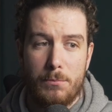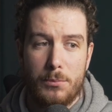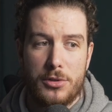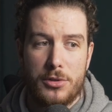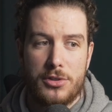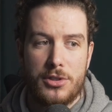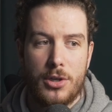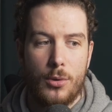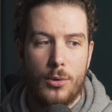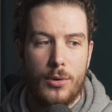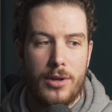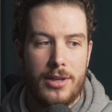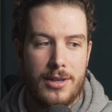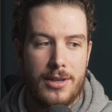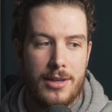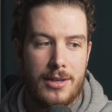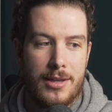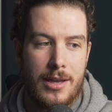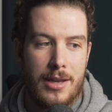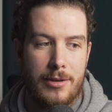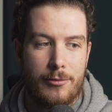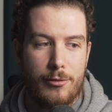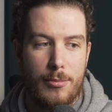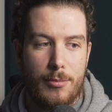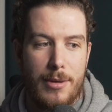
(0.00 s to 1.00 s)
So
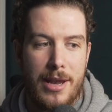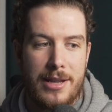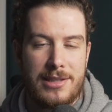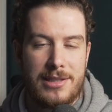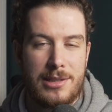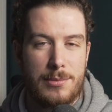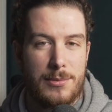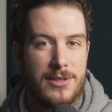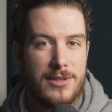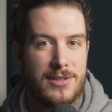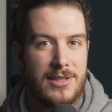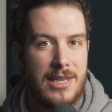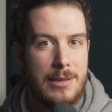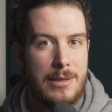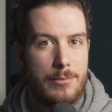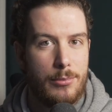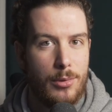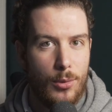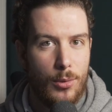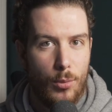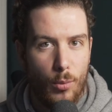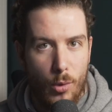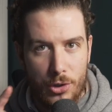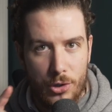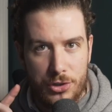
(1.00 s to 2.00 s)
it remains to be seen,
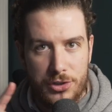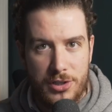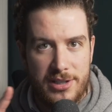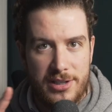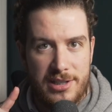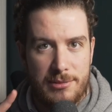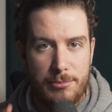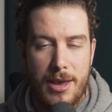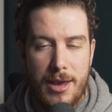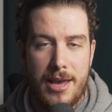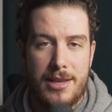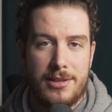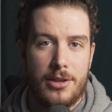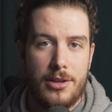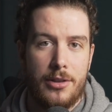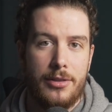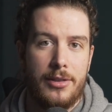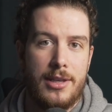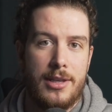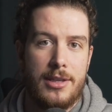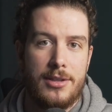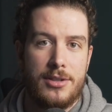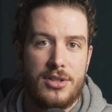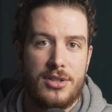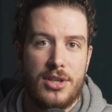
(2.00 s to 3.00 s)
but watch this space on
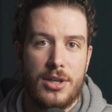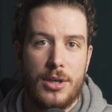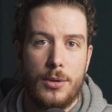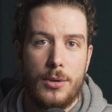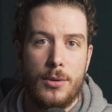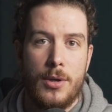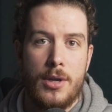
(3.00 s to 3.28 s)
these two.